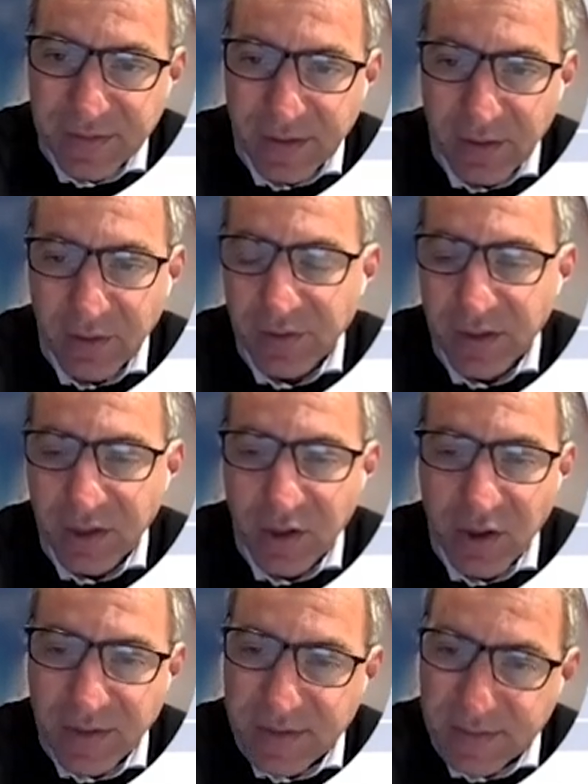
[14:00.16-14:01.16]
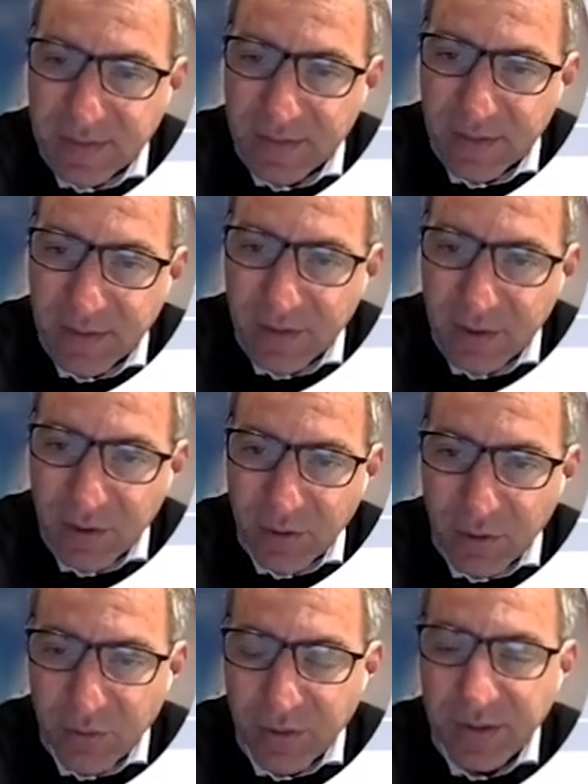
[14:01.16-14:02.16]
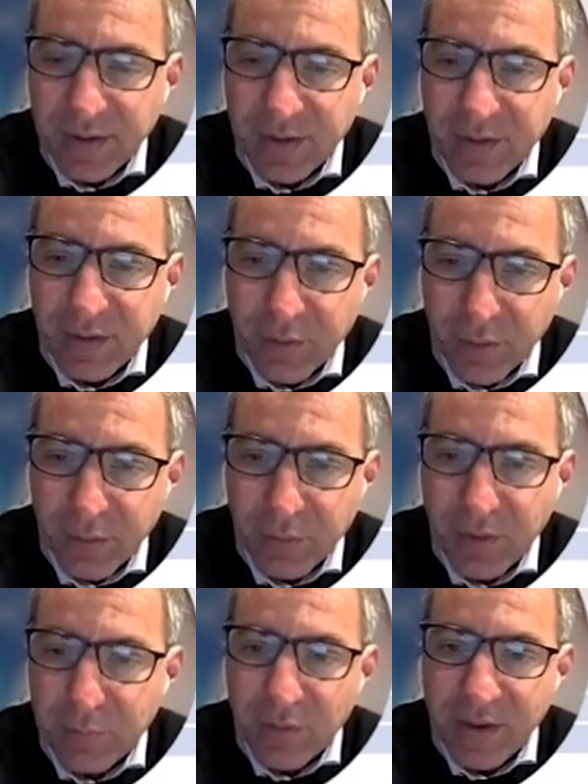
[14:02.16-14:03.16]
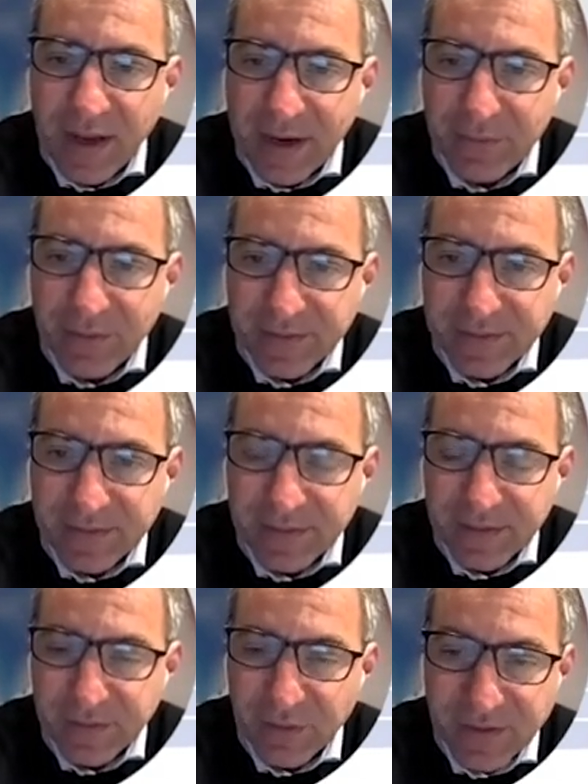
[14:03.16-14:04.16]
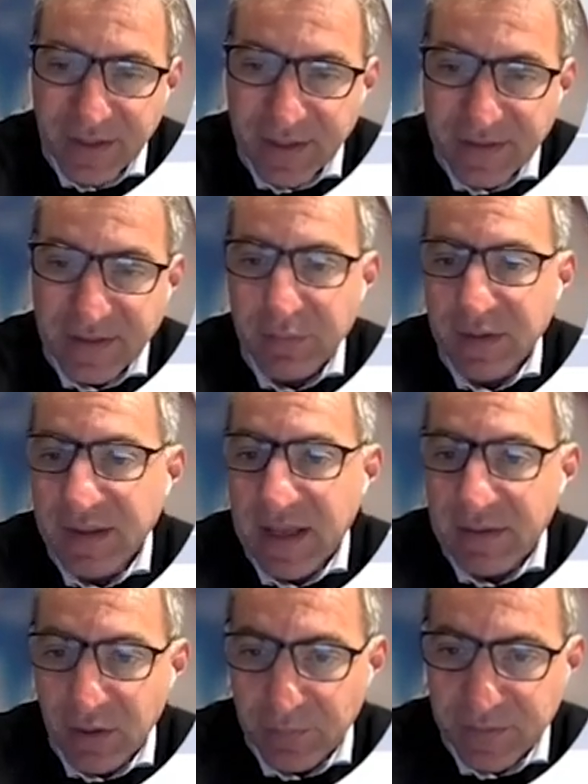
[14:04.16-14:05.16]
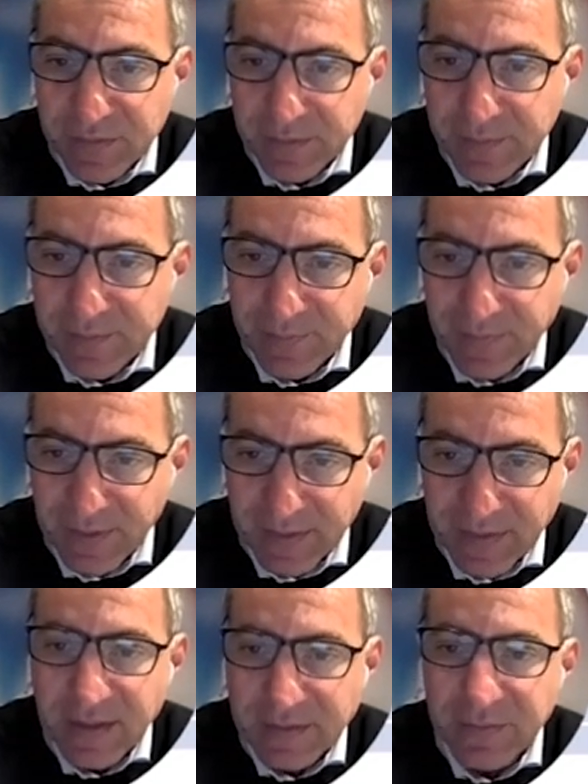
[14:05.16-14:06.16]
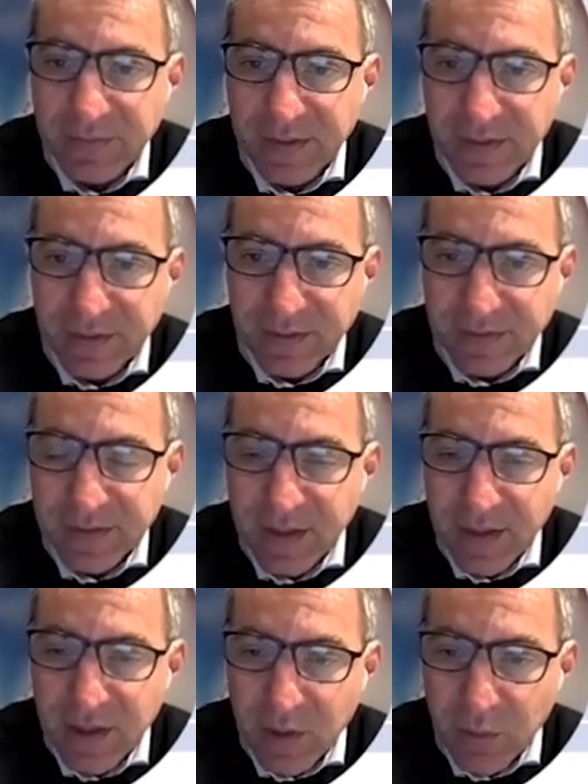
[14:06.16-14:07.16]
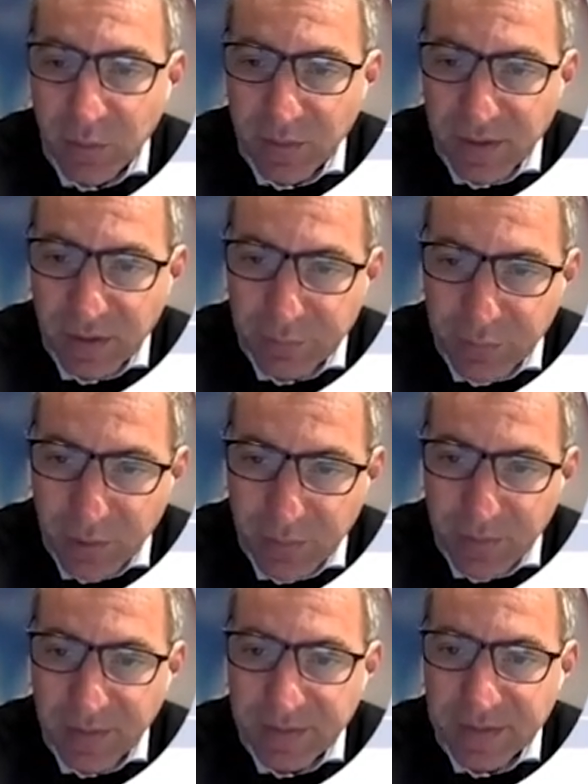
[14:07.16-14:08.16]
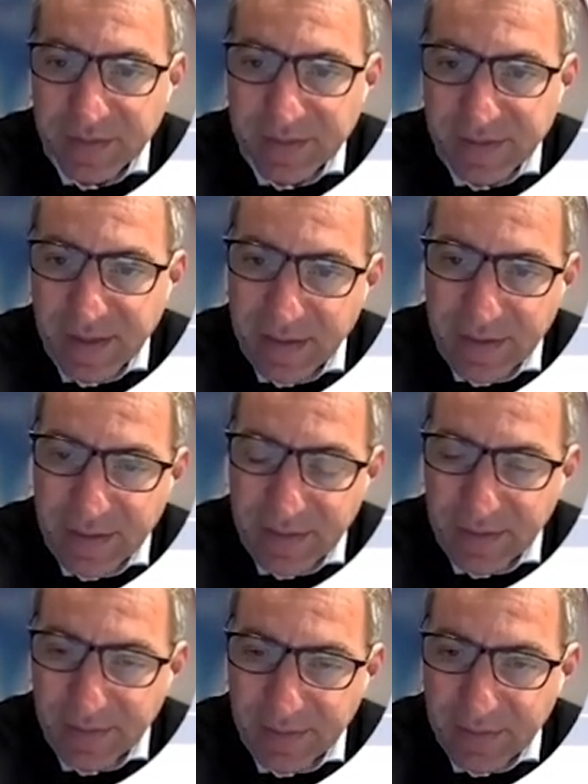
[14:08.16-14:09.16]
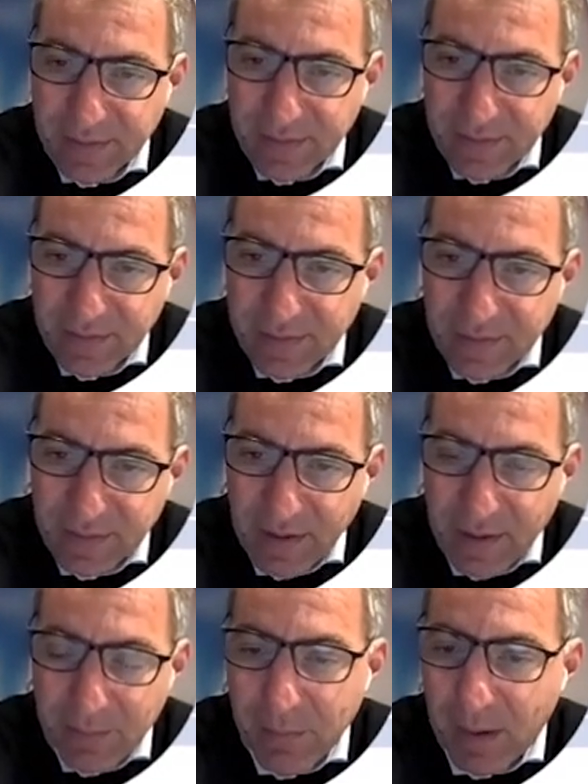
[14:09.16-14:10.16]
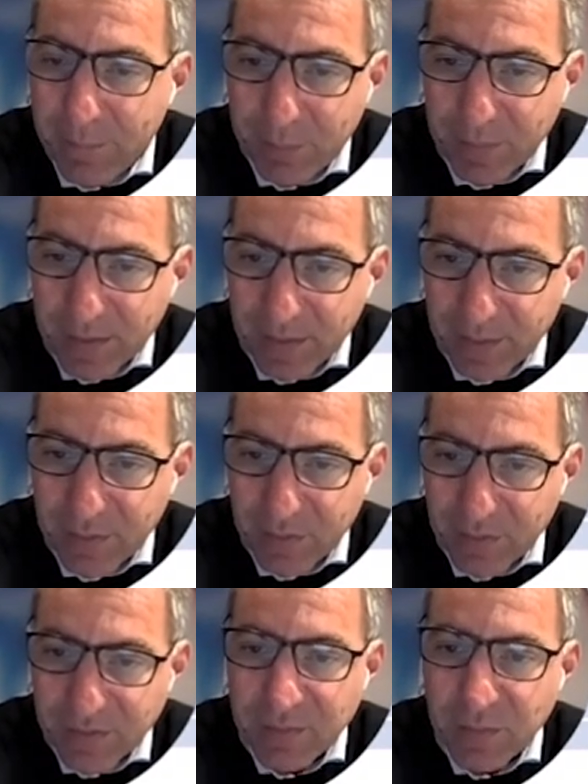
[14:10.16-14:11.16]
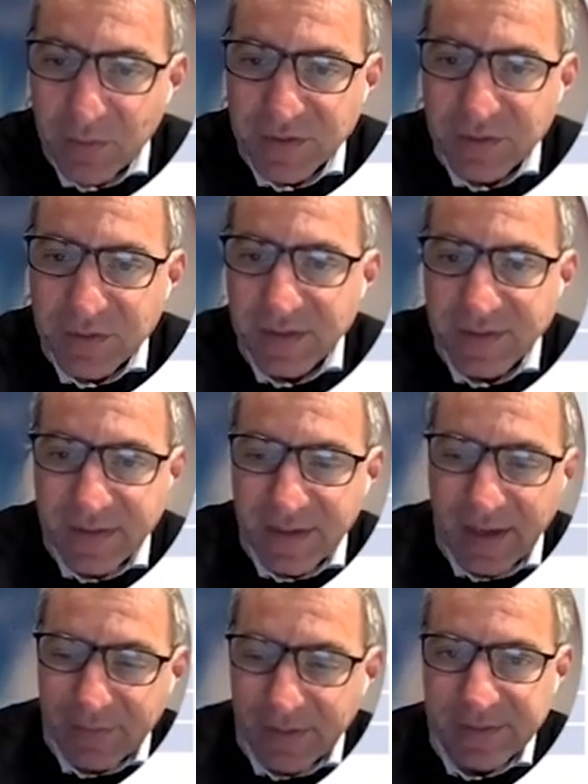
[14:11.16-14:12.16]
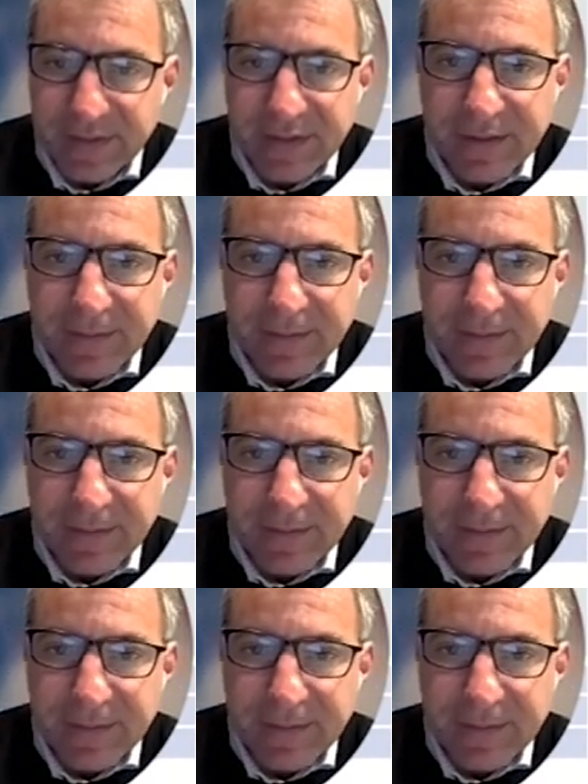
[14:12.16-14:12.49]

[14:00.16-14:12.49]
along the coast, or in earthquake-prone areas, those areas have been developed in the last 50 years without proper understanding and mapping or the most risky areas.